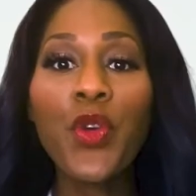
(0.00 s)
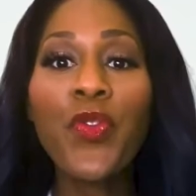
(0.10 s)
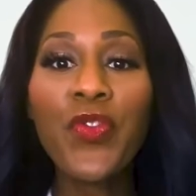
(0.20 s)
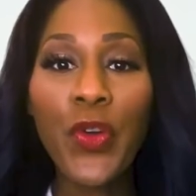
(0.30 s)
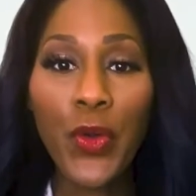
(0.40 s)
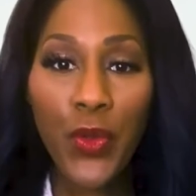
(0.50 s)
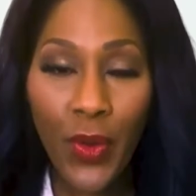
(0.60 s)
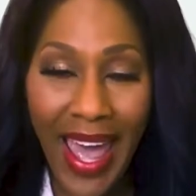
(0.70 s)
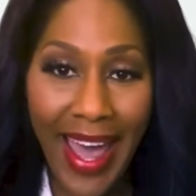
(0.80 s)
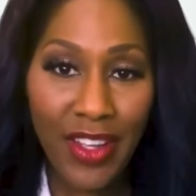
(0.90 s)
you further
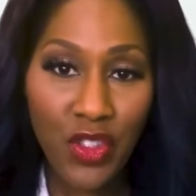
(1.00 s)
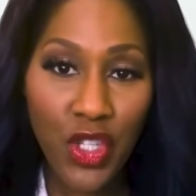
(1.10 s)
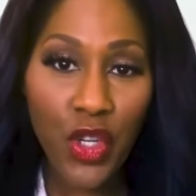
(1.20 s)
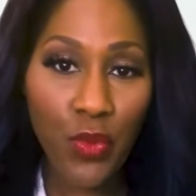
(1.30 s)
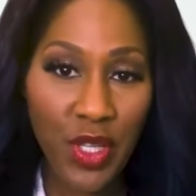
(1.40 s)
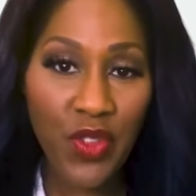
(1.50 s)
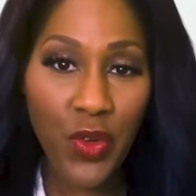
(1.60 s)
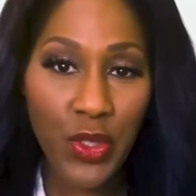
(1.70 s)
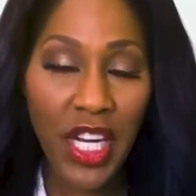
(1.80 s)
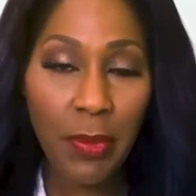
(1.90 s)
add to your risk for
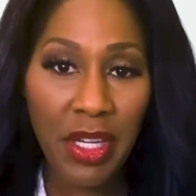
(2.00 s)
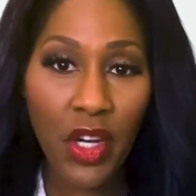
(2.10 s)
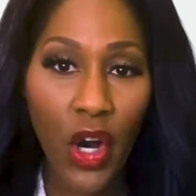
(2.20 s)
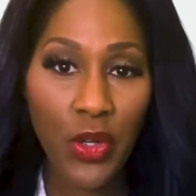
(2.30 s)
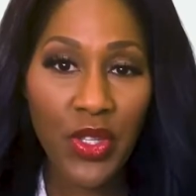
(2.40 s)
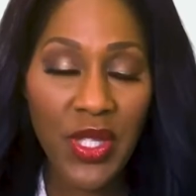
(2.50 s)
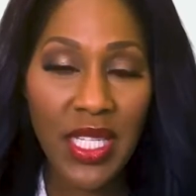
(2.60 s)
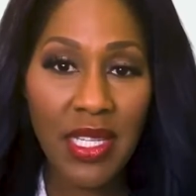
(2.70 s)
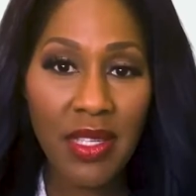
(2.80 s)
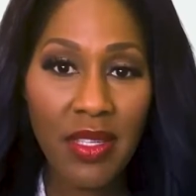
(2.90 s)
diabetic heart
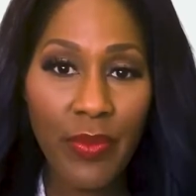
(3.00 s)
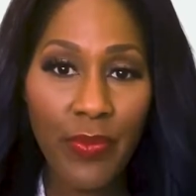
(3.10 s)
disease.